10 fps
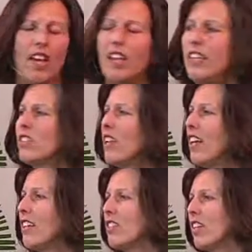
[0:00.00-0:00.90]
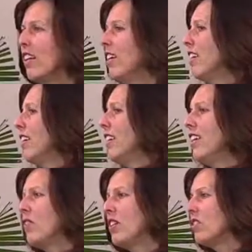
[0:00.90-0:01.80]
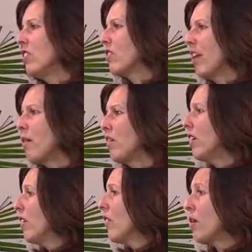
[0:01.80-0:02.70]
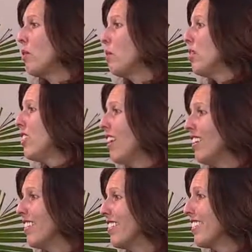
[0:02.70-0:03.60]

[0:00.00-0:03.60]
And he says, if this is thy, you know, thy will be done.